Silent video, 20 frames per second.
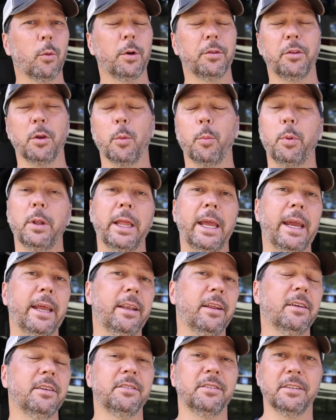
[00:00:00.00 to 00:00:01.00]
what their plan
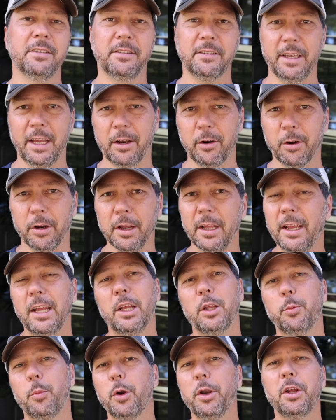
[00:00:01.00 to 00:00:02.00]
is, etc.
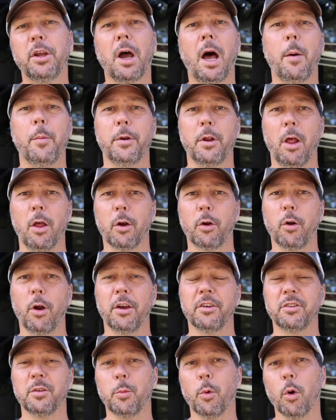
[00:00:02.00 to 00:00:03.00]
Pretty common all
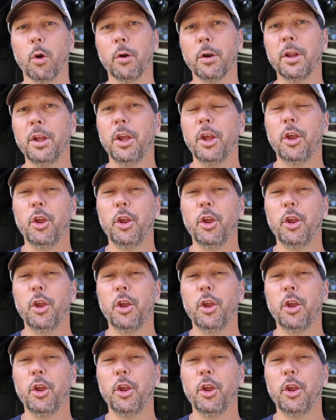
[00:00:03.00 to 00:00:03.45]
across the board.